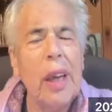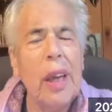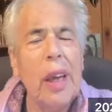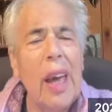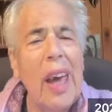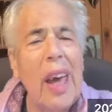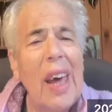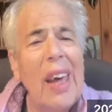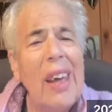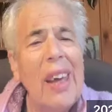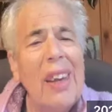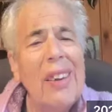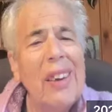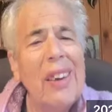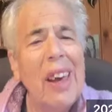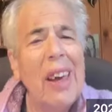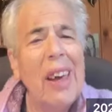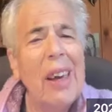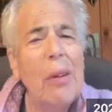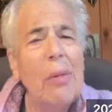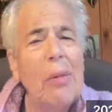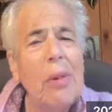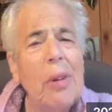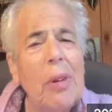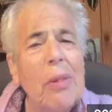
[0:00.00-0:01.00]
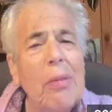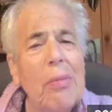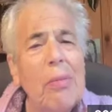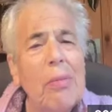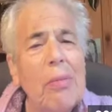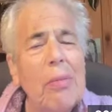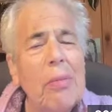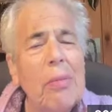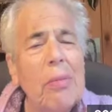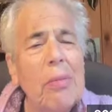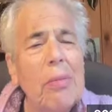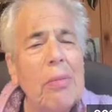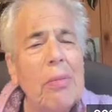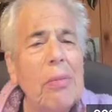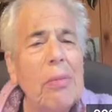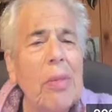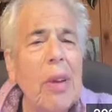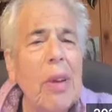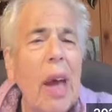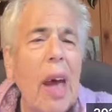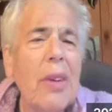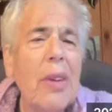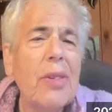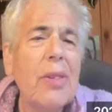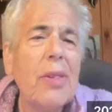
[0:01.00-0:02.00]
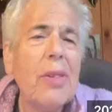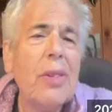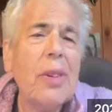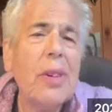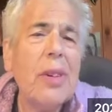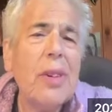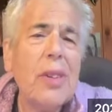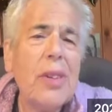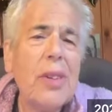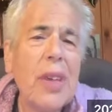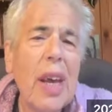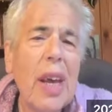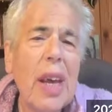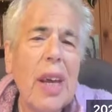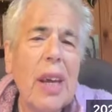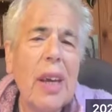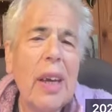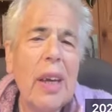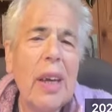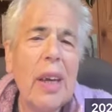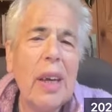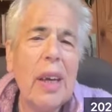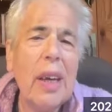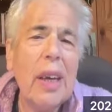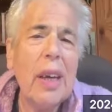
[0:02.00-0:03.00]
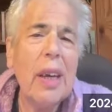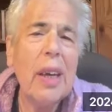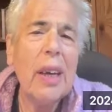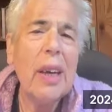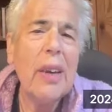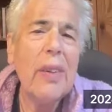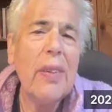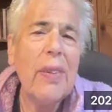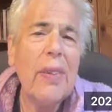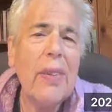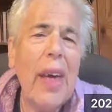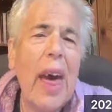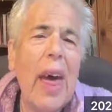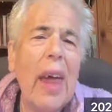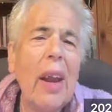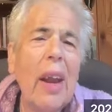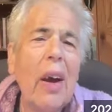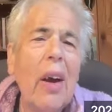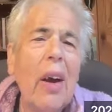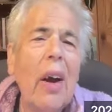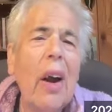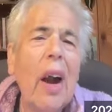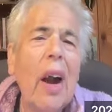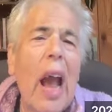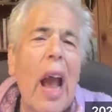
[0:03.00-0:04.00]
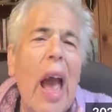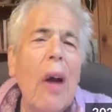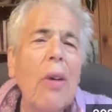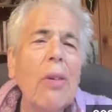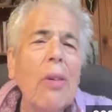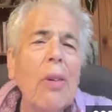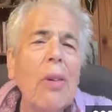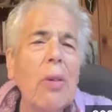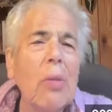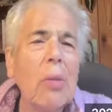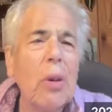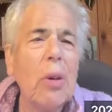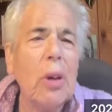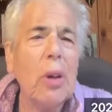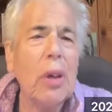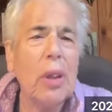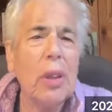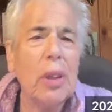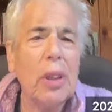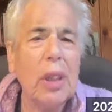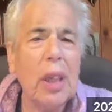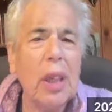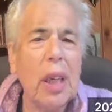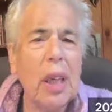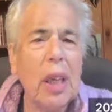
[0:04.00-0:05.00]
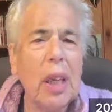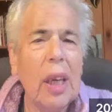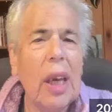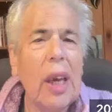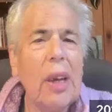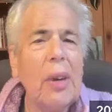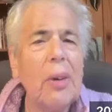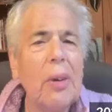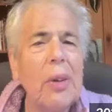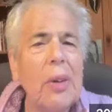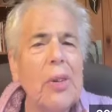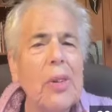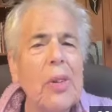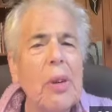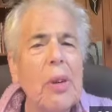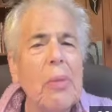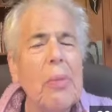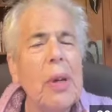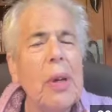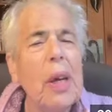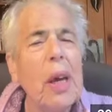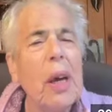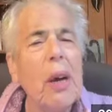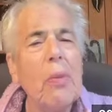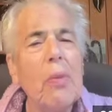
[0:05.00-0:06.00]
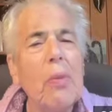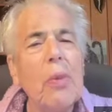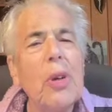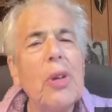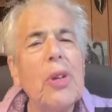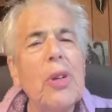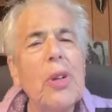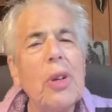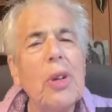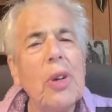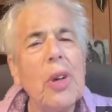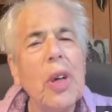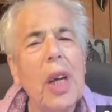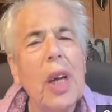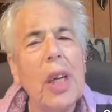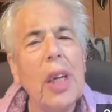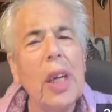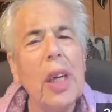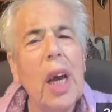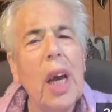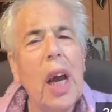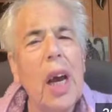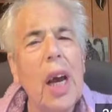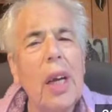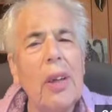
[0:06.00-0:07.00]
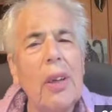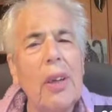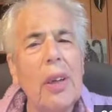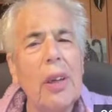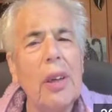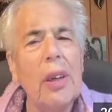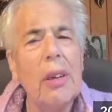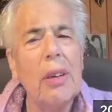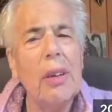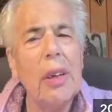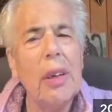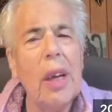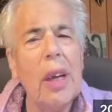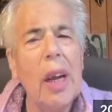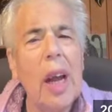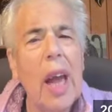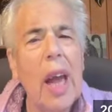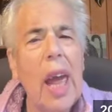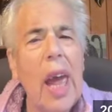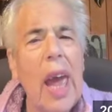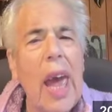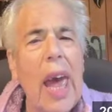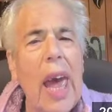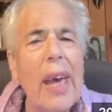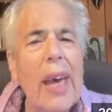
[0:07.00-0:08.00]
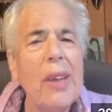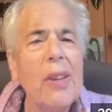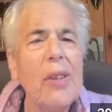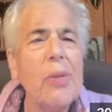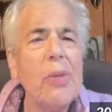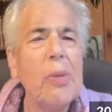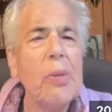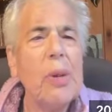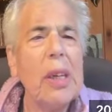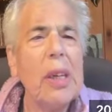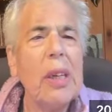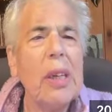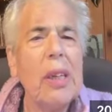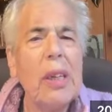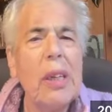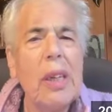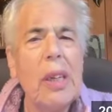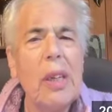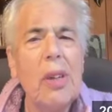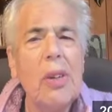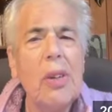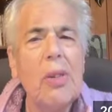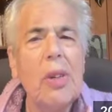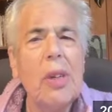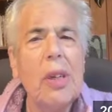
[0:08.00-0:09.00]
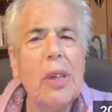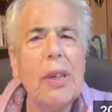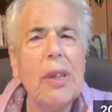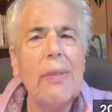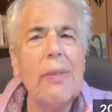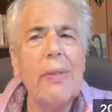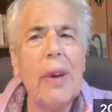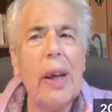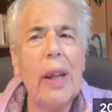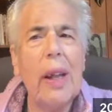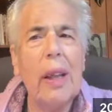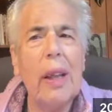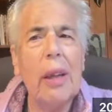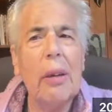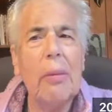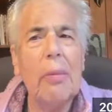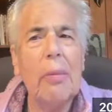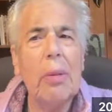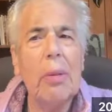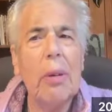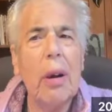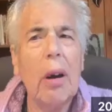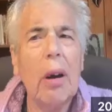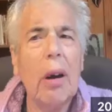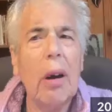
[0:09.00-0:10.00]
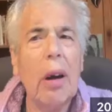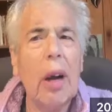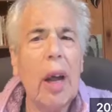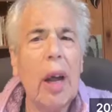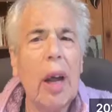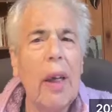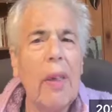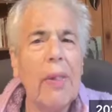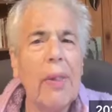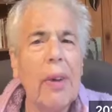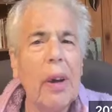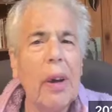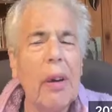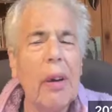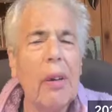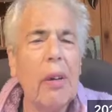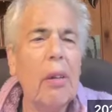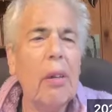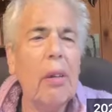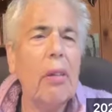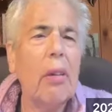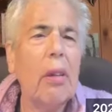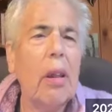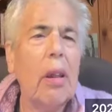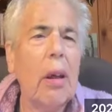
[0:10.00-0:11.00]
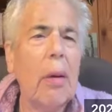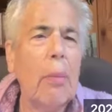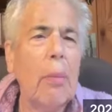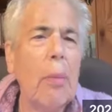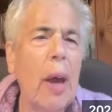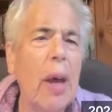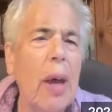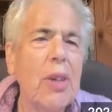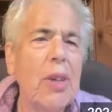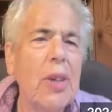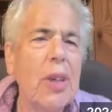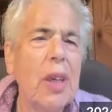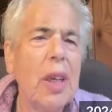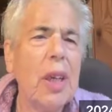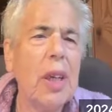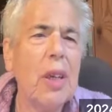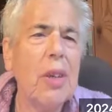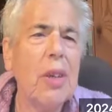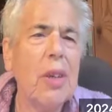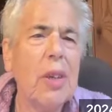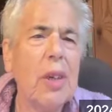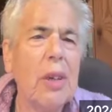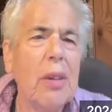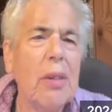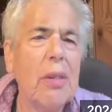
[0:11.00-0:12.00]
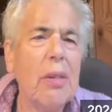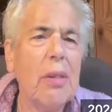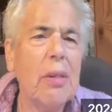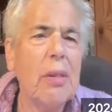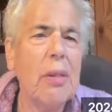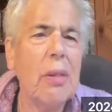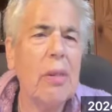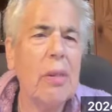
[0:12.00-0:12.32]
And I would hazard to say that our outer world can also become richer and kinder as we continue to develop our ethical imagination.